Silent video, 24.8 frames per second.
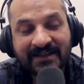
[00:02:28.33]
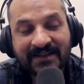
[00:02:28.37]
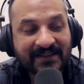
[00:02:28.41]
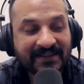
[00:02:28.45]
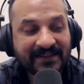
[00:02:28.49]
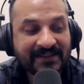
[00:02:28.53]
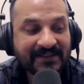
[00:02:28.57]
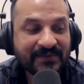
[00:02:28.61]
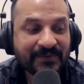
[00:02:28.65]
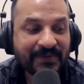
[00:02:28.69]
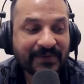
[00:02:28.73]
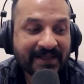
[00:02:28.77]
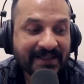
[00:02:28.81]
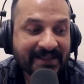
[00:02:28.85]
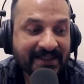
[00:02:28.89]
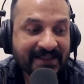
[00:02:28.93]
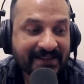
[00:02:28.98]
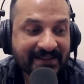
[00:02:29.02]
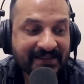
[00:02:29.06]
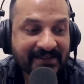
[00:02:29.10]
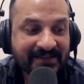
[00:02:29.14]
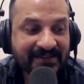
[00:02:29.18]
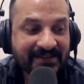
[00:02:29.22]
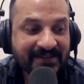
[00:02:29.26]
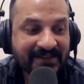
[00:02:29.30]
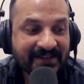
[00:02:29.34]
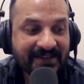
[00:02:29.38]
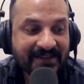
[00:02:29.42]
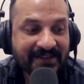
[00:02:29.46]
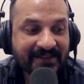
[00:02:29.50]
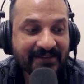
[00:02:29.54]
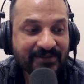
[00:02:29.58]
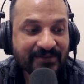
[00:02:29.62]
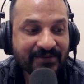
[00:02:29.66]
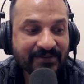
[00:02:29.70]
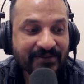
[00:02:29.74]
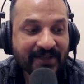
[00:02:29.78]
It's very easy
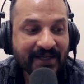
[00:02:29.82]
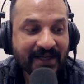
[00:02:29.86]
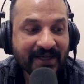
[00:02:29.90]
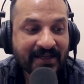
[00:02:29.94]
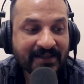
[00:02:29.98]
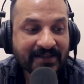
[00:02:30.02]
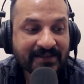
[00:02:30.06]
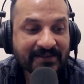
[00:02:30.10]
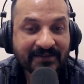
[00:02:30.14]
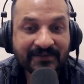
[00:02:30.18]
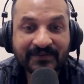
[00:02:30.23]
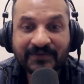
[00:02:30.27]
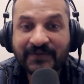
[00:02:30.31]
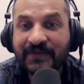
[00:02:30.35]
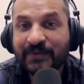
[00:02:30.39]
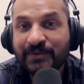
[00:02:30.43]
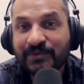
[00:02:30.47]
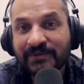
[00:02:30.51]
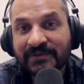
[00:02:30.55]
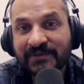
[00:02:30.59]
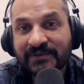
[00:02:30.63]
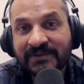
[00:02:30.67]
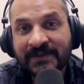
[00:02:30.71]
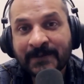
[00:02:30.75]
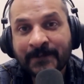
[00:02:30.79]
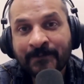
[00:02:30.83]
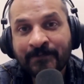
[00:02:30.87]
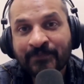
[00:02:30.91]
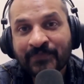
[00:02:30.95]
to get confused.